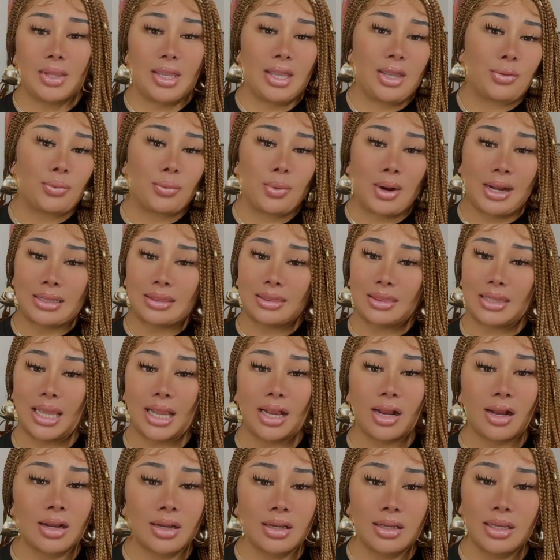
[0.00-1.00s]
And right
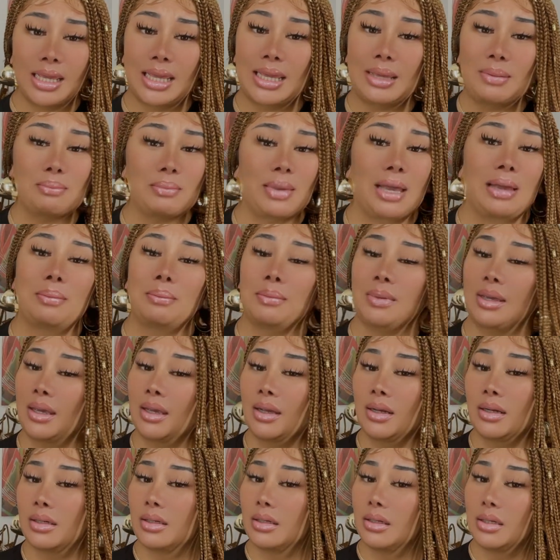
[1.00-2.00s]
there, He met
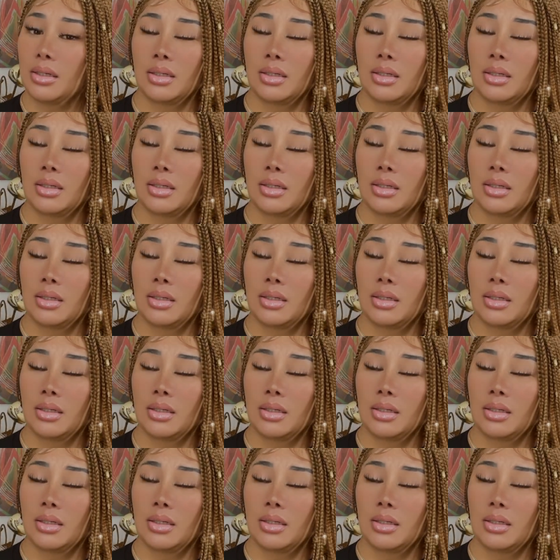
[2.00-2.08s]
me.